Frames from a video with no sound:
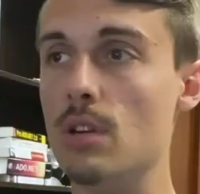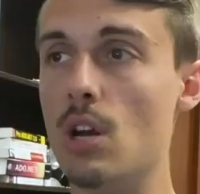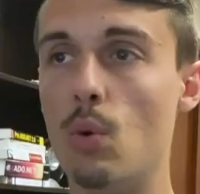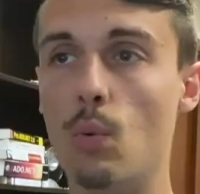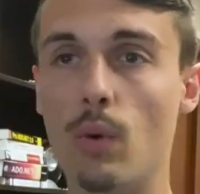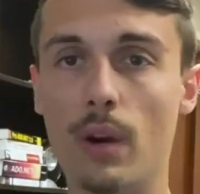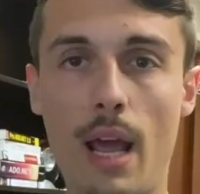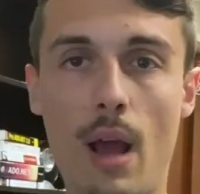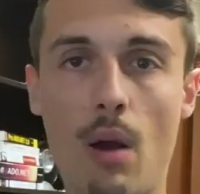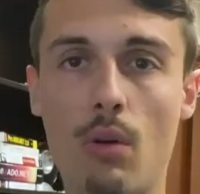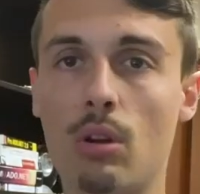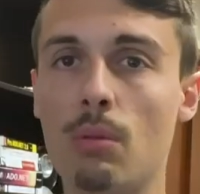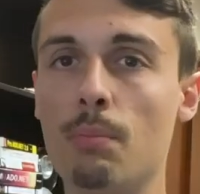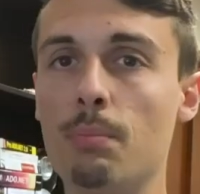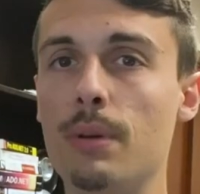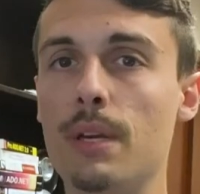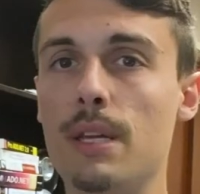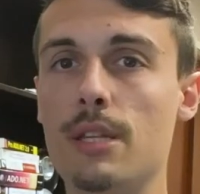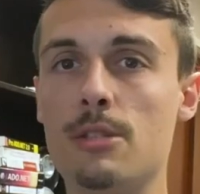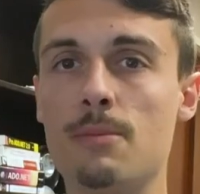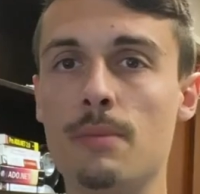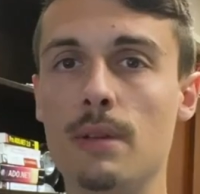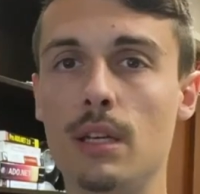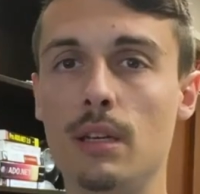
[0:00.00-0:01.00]
No one out
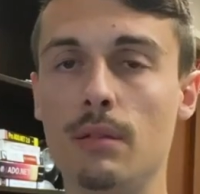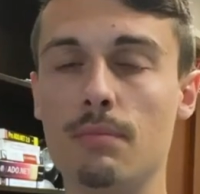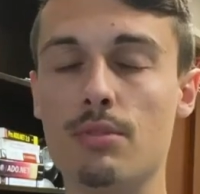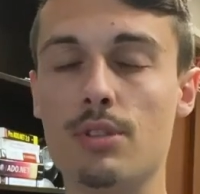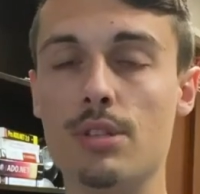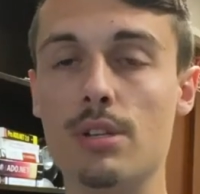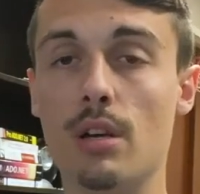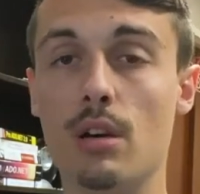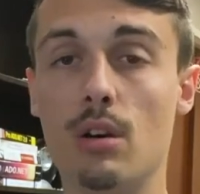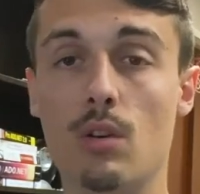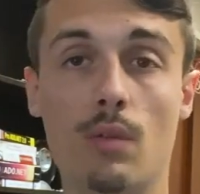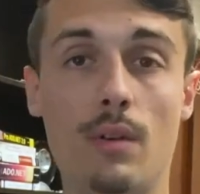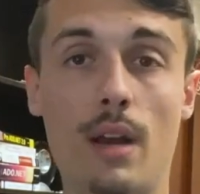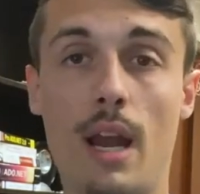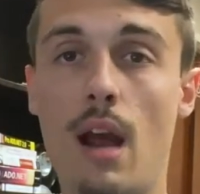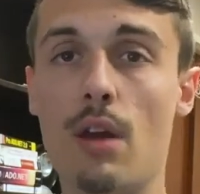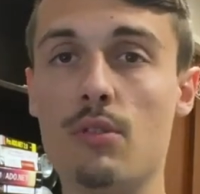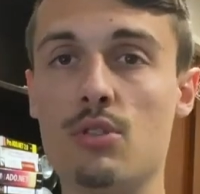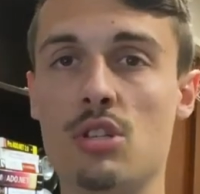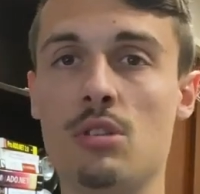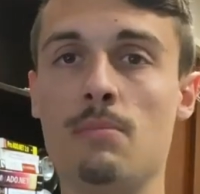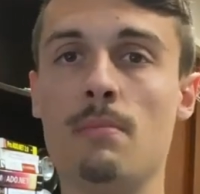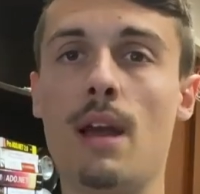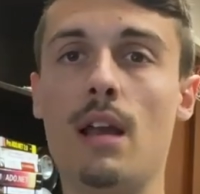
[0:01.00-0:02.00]
competes me. So
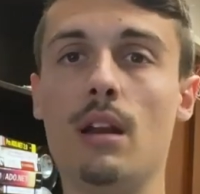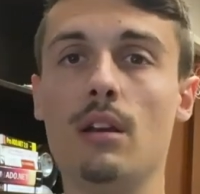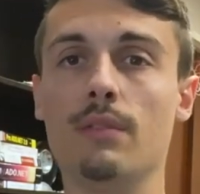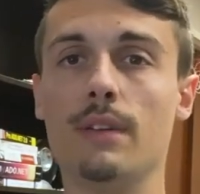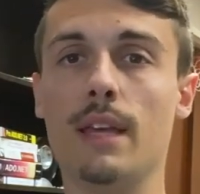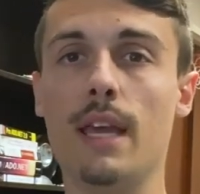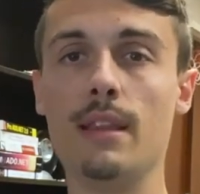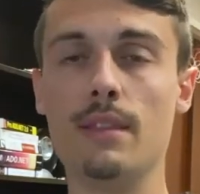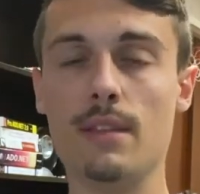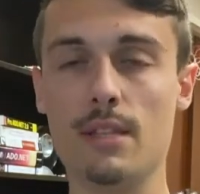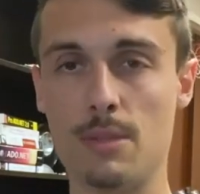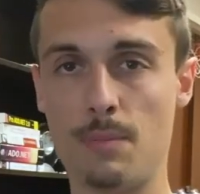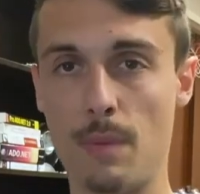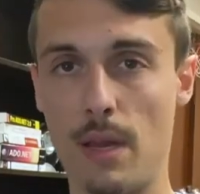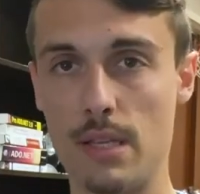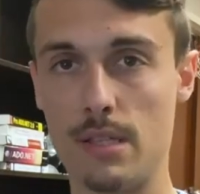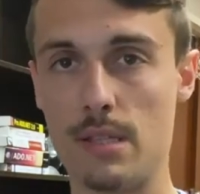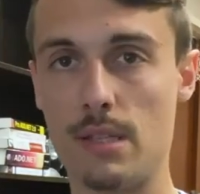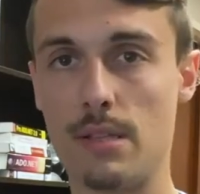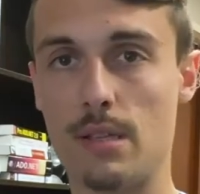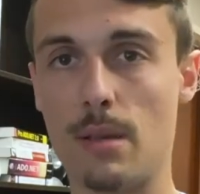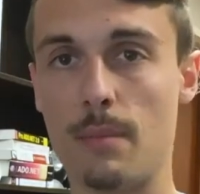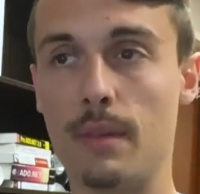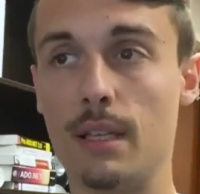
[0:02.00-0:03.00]
now it's just a matter of getting the
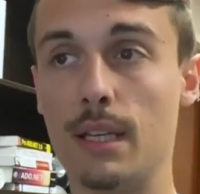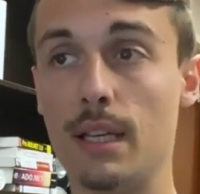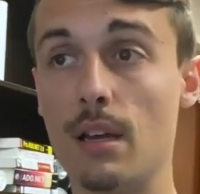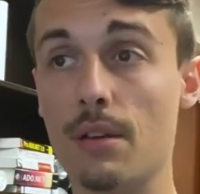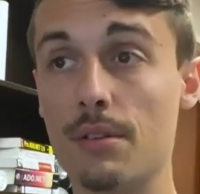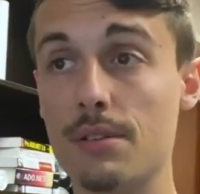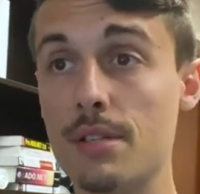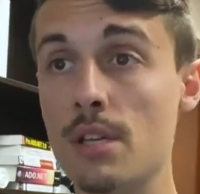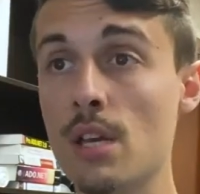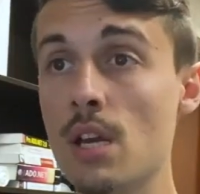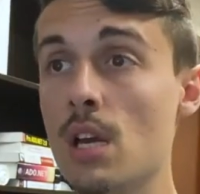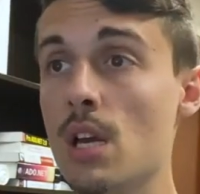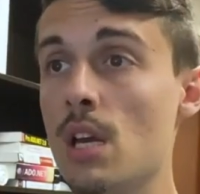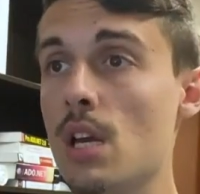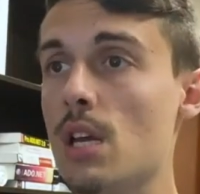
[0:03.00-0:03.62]
space in something else.